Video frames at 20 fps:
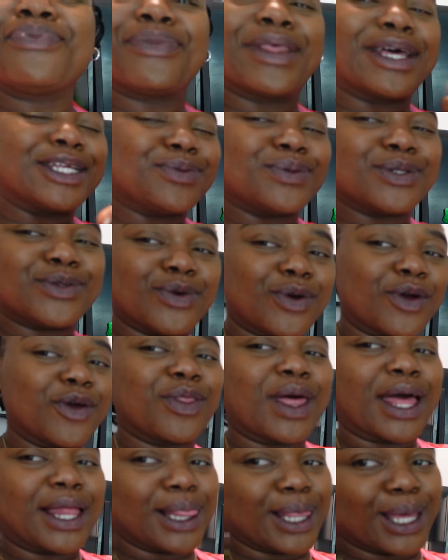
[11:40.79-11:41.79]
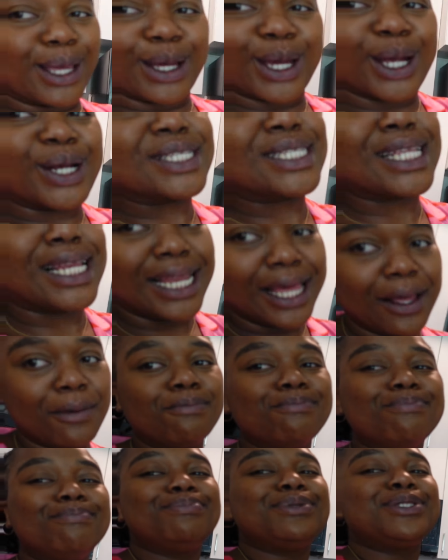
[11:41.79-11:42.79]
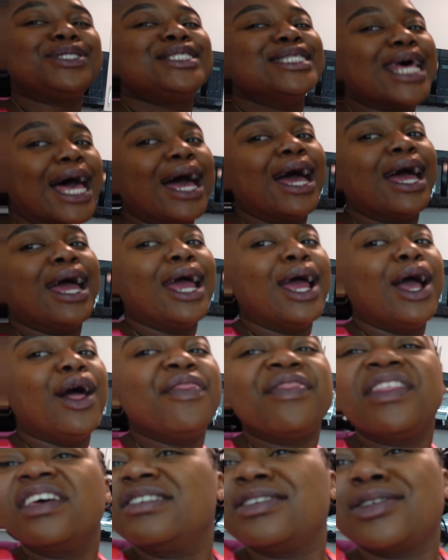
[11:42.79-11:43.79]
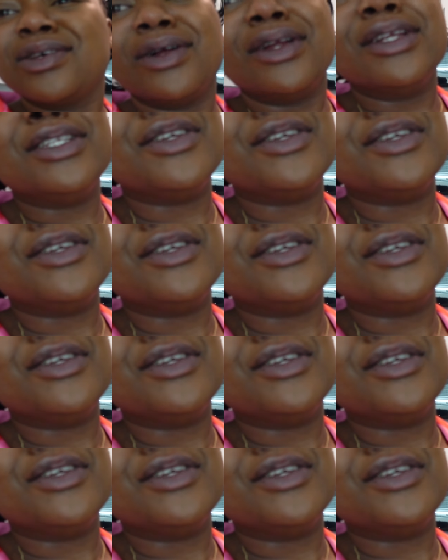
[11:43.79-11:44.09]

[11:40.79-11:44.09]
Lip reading: That's what's wrong with that girl's lips. They just got